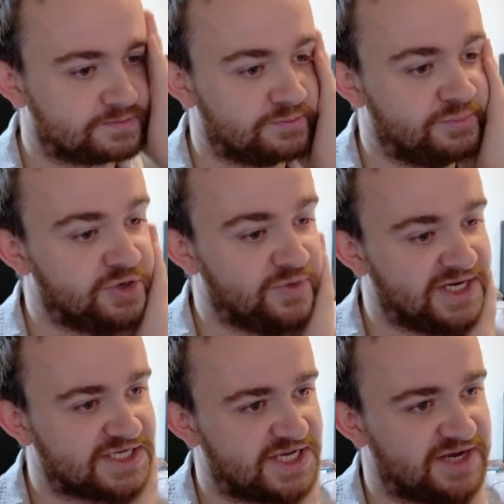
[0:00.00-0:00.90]
But we
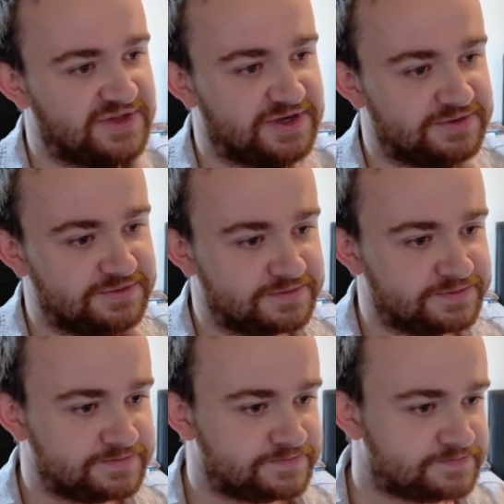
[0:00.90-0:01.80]
get to save the Odin.
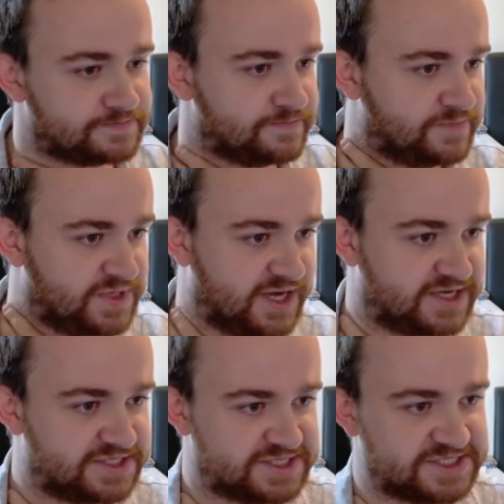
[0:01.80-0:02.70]
Yeah,
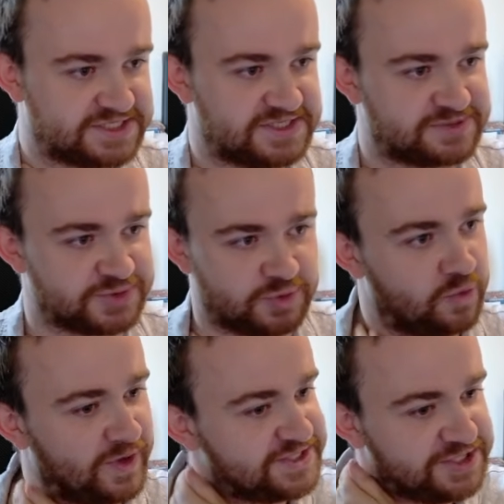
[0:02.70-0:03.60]
because this was
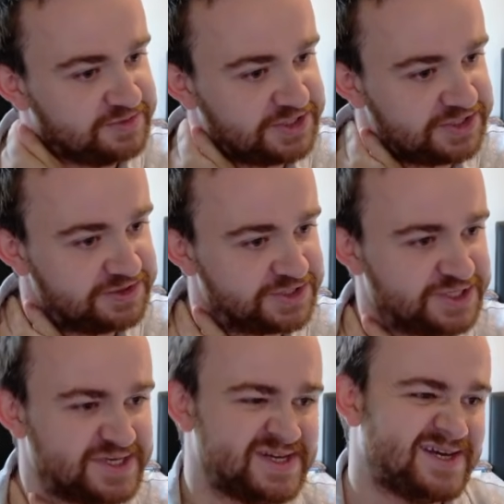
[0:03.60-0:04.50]
always going to be huge.
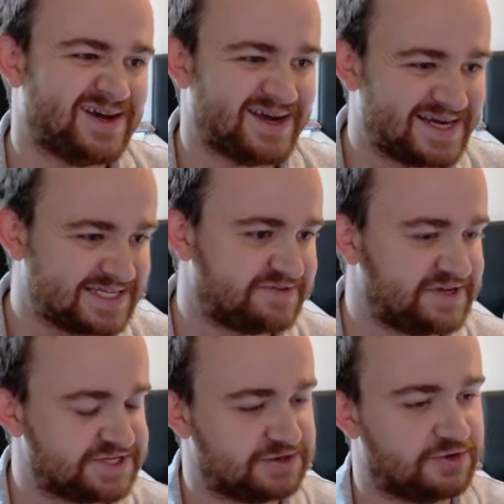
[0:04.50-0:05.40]
I guess if he
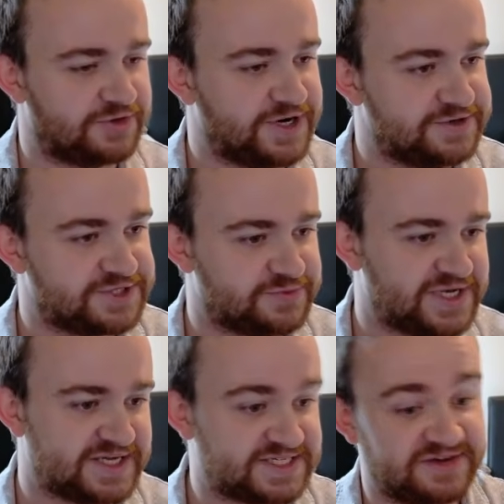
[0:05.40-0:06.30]
has Glorioso, we
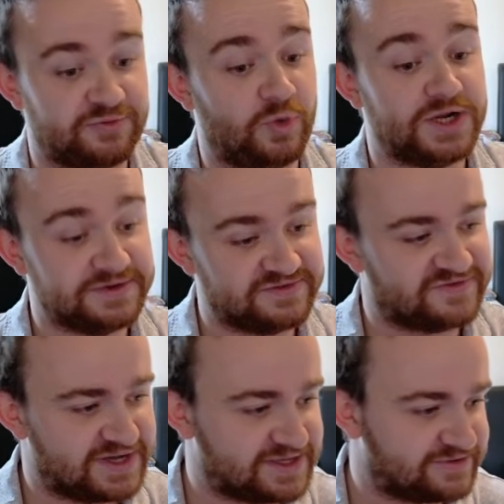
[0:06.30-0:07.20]
get to save one
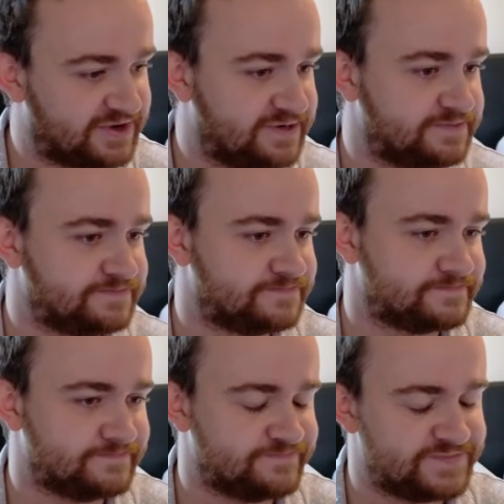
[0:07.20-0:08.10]
fella, right?
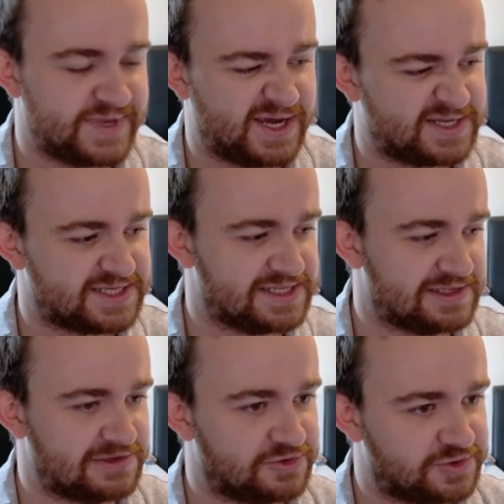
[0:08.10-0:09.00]
Yeah, it's a
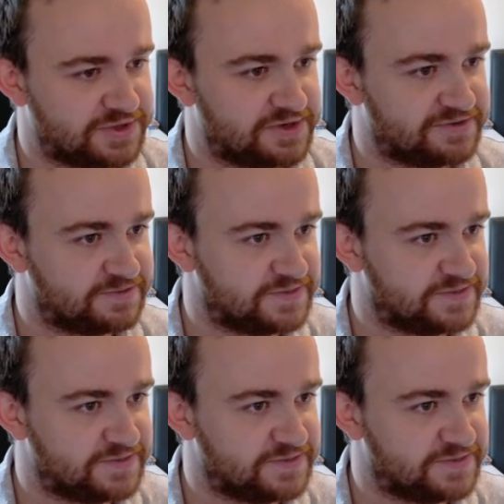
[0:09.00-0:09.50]
little awkward, though.